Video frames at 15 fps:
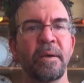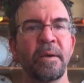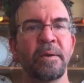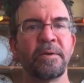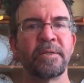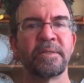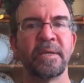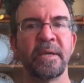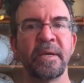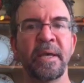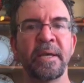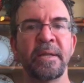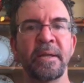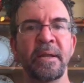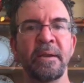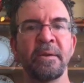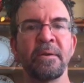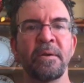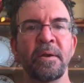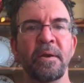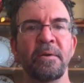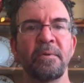you can see it in here,
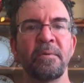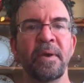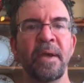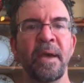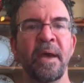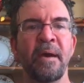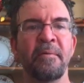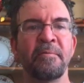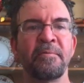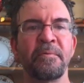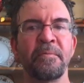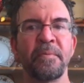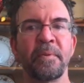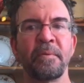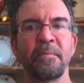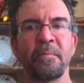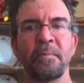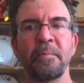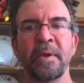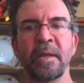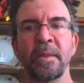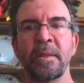we have,
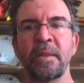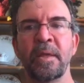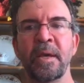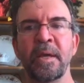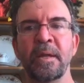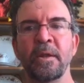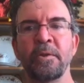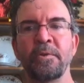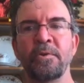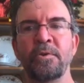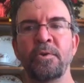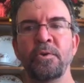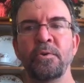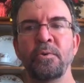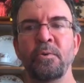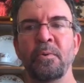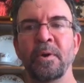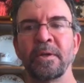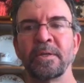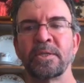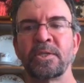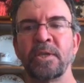we can then do
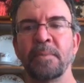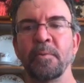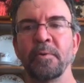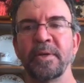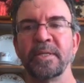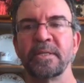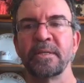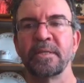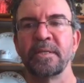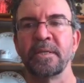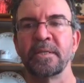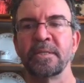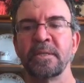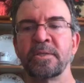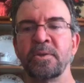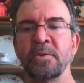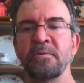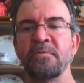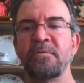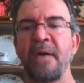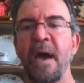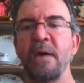summary statistics on the
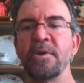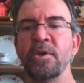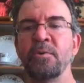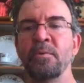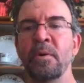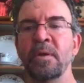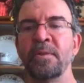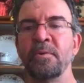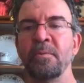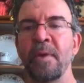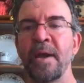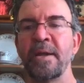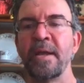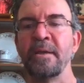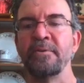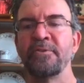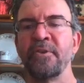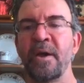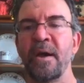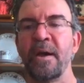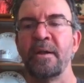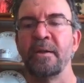value in the right-hand
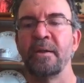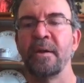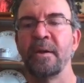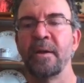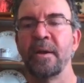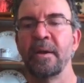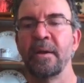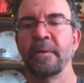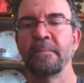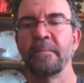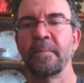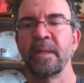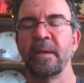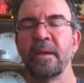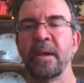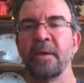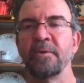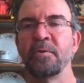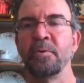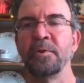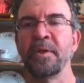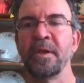side. Now the
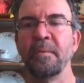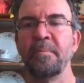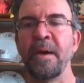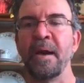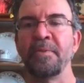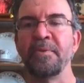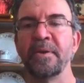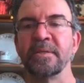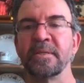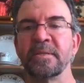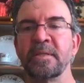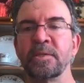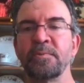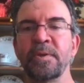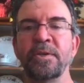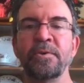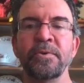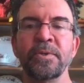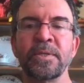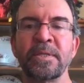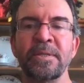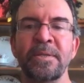cool thing about this is since we
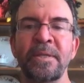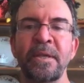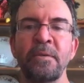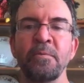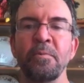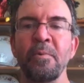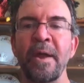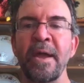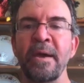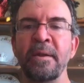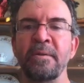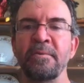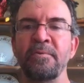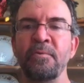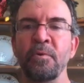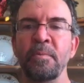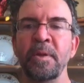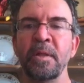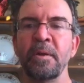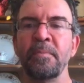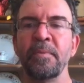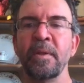use the RAND
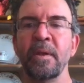formula,